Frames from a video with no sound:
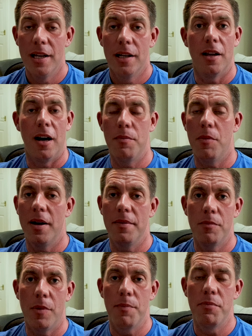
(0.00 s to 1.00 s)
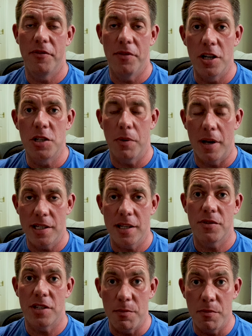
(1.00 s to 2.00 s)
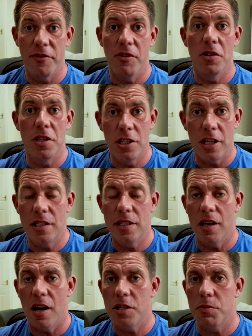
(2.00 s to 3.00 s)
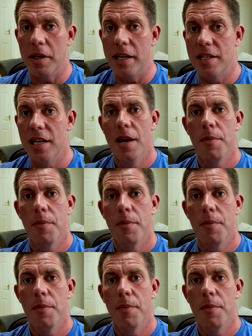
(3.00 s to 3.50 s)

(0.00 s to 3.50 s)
Like my preferred springs, as I've said before, are the GTI springs,